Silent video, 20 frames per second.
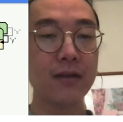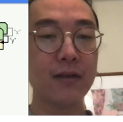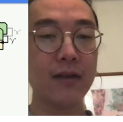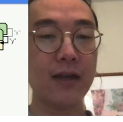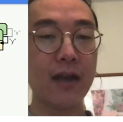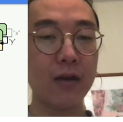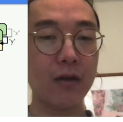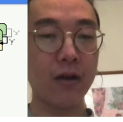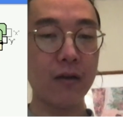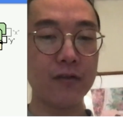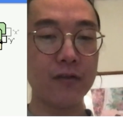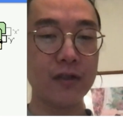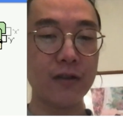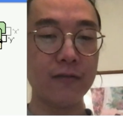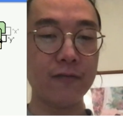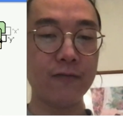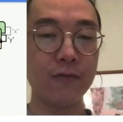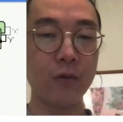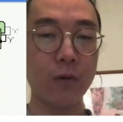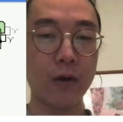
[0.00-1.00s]
at offset
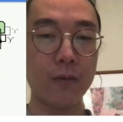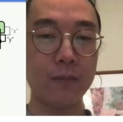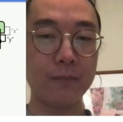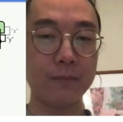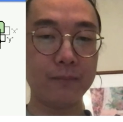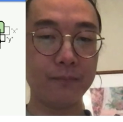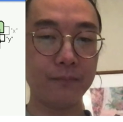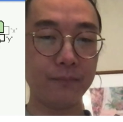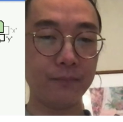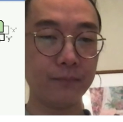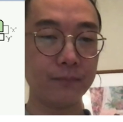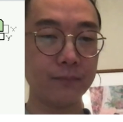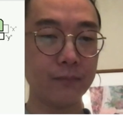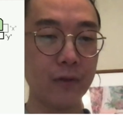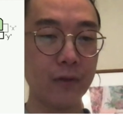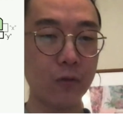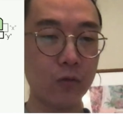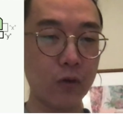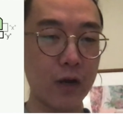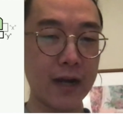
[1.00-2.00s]
4.
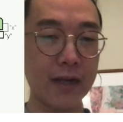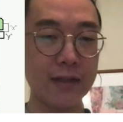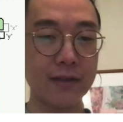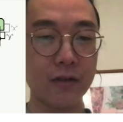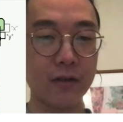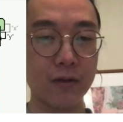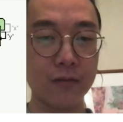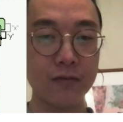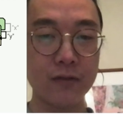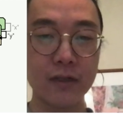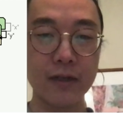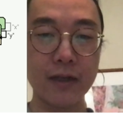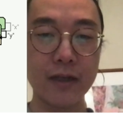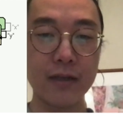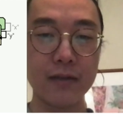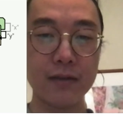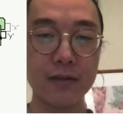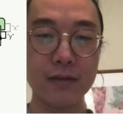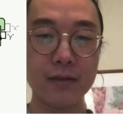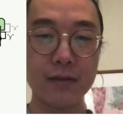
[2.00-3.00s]
Y is at offset 8.